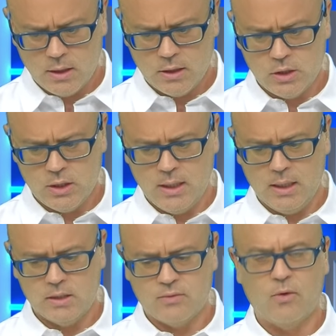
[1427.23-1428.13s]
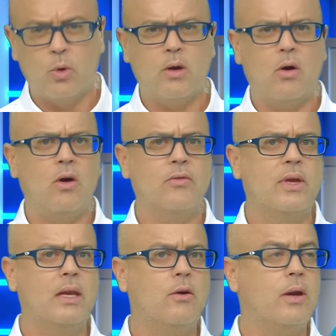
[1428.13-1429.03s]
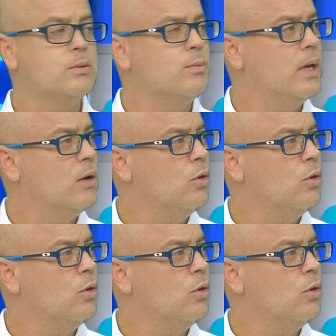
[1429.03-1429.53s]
she is four and a half kilograms better